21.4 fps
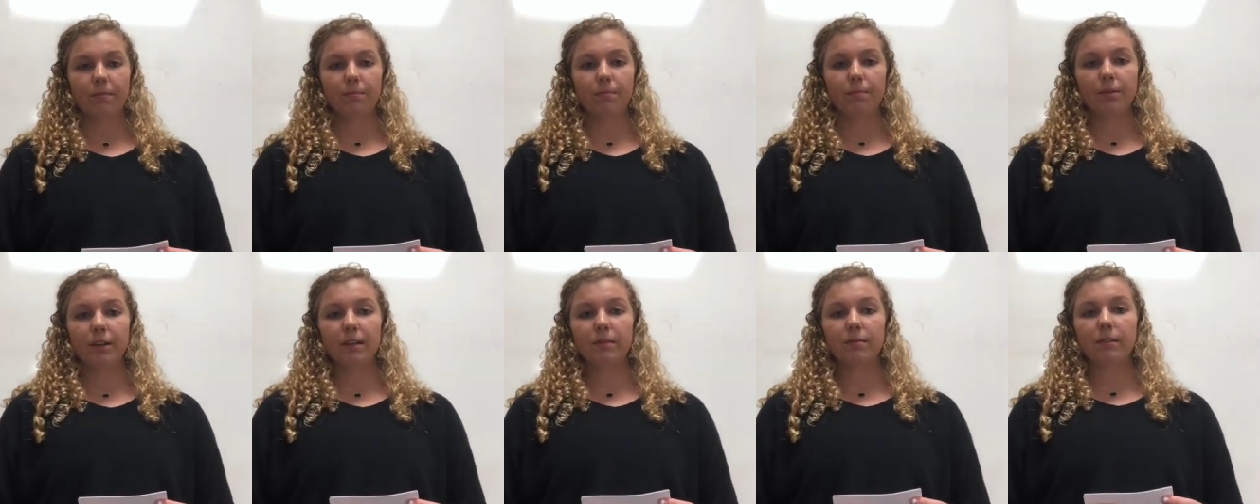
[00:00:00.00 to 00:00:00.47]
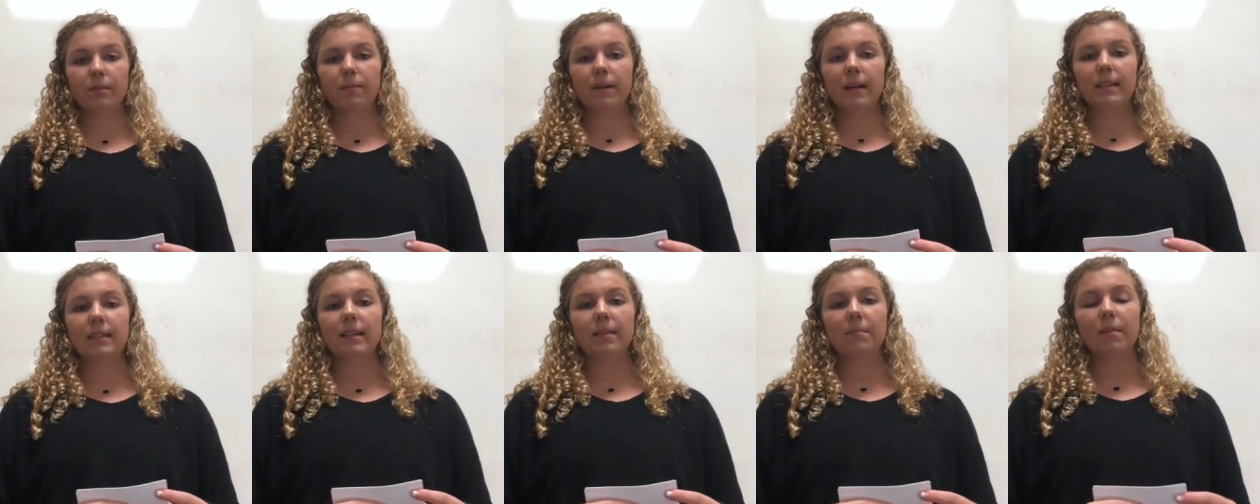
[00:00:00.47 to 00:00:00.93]
Britain was
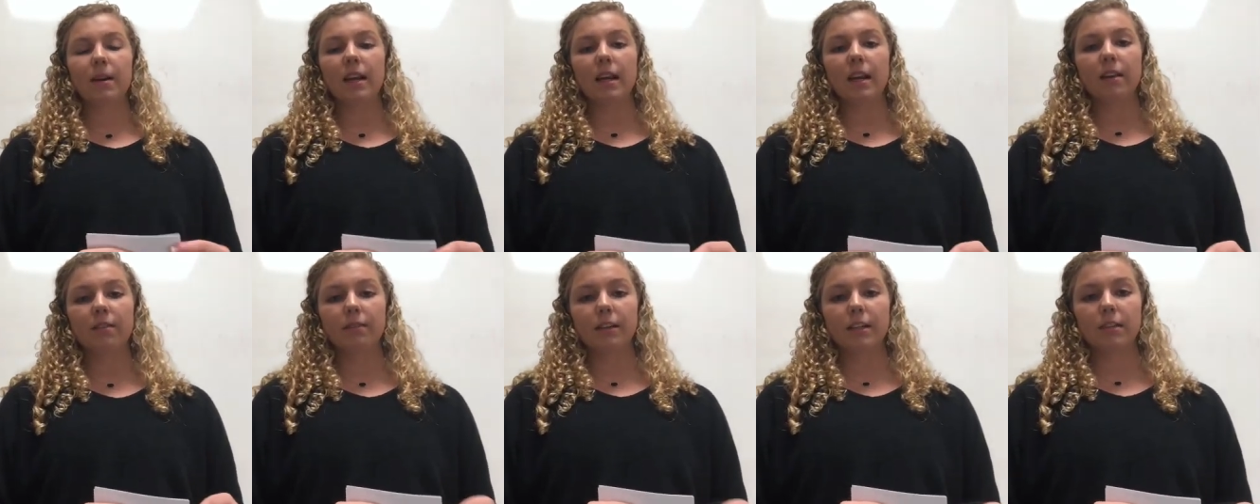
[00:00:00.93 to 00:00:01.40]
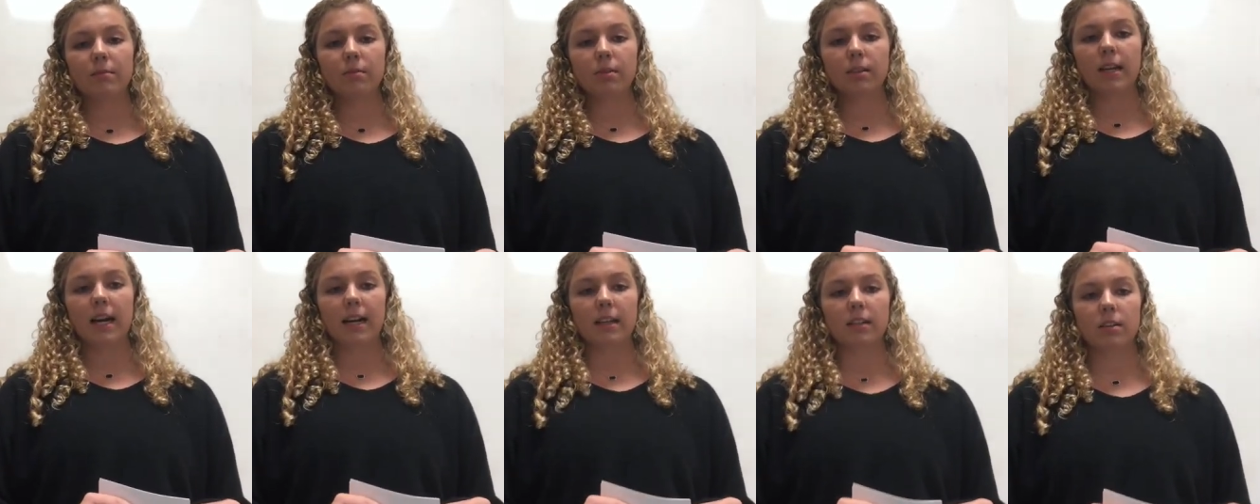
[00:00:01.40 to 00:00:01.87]
placing many unreasonable
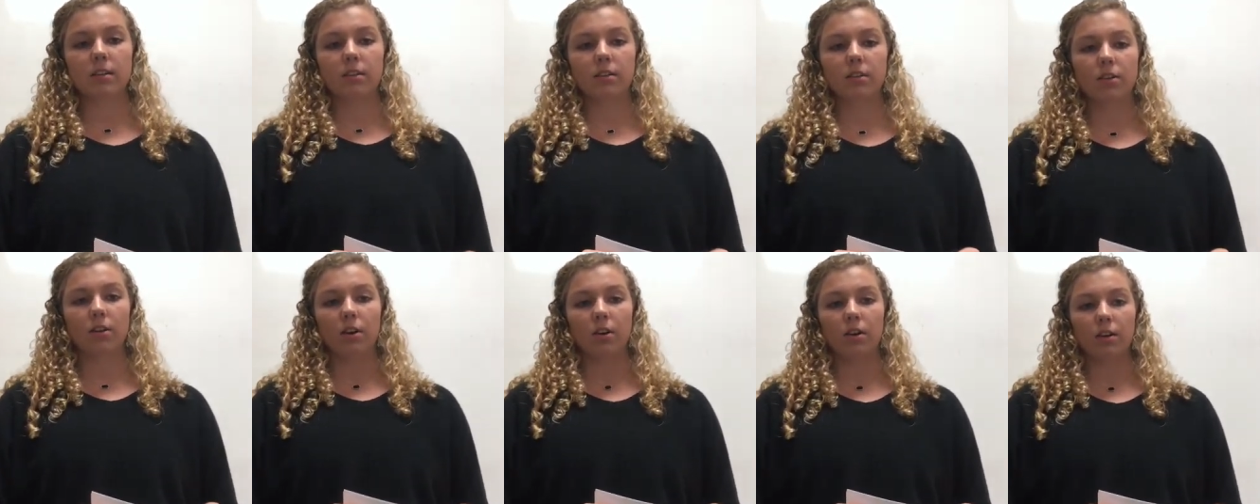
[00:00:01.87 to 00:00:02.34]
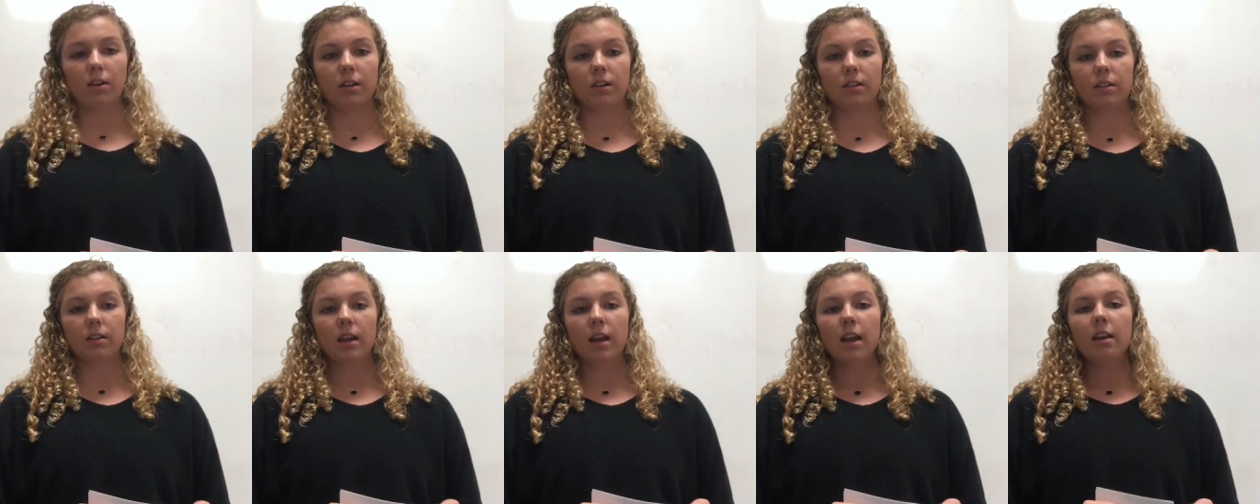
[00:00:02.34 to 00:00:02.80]
taxes on the
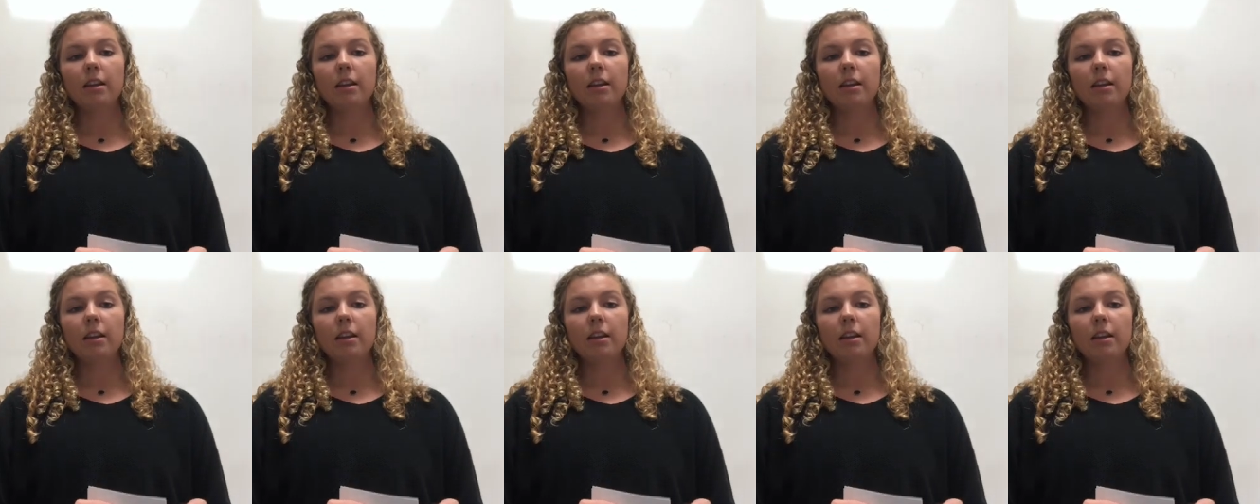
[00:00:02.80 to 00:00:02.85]
colonists.